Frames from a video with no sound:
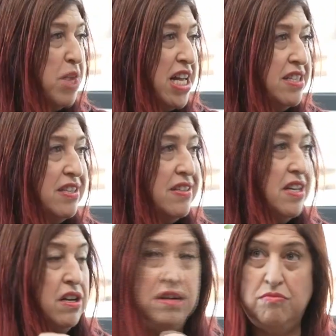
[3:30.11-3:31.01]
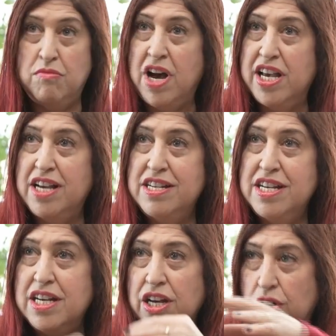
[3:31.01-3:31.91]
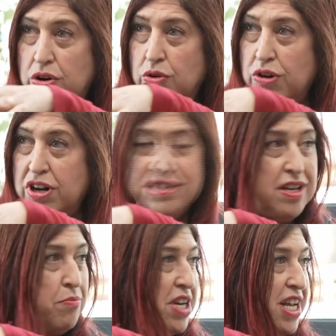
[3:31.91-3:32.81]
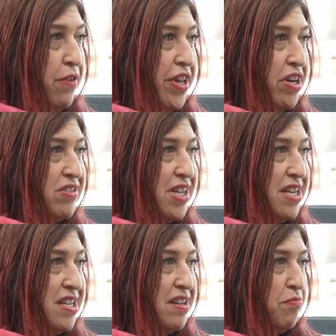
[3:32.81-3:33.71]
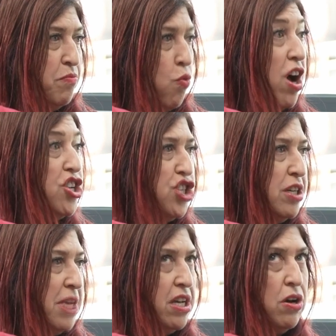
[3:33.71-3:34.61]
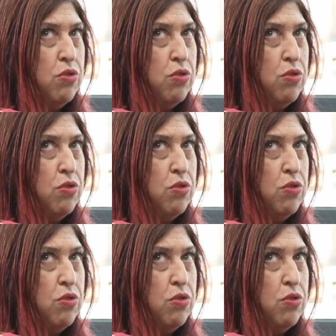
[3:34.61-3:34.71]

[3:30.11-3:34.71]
of balance is it? My idea or somebody out there's idea of yeah. watching me?